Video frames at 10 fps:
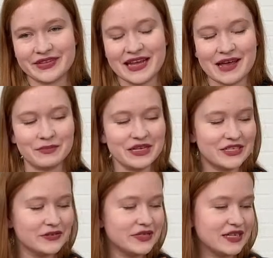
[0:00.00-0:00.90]
Yeah, me
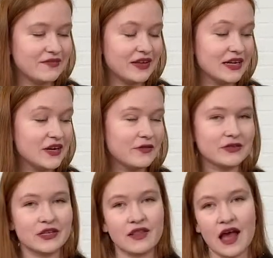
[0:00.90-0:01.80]
too, Stephen. You know,
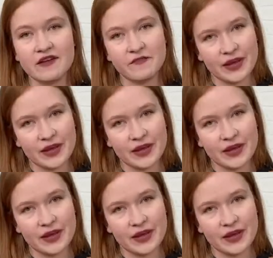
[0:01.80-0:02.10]
there's a lot of